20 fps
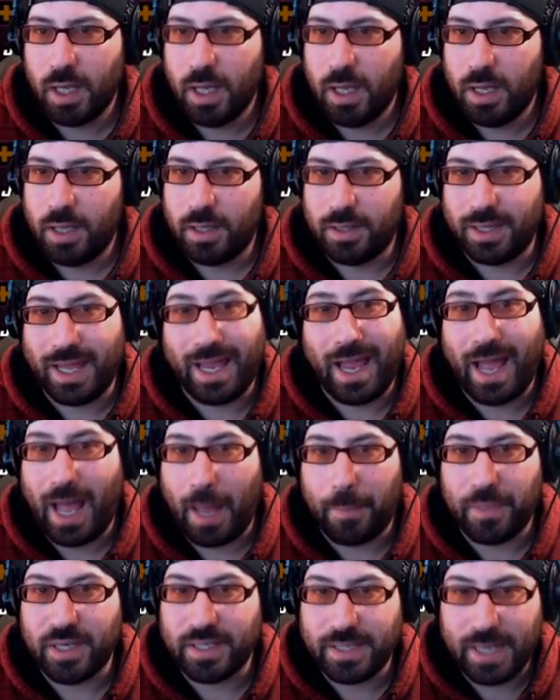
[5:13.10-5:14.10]
they
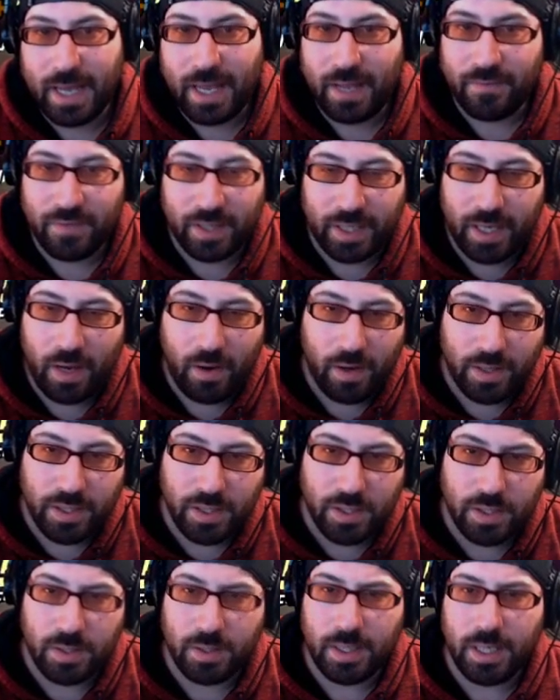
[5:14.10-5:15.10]
happen to have the
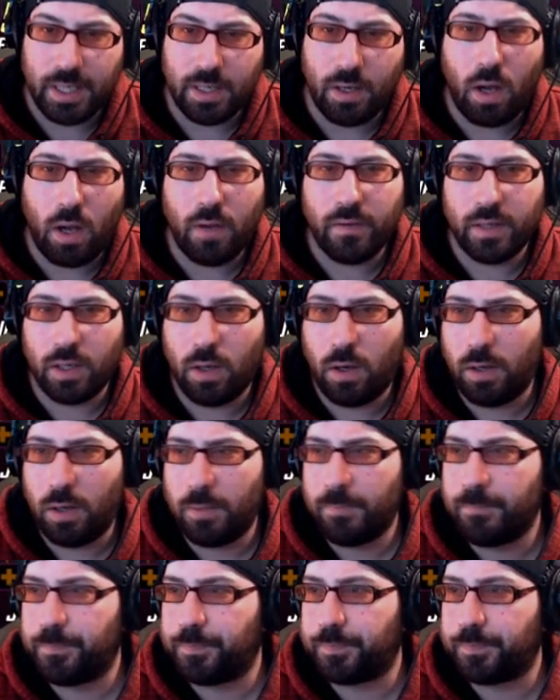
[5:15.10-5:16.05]
characters you need. All in all,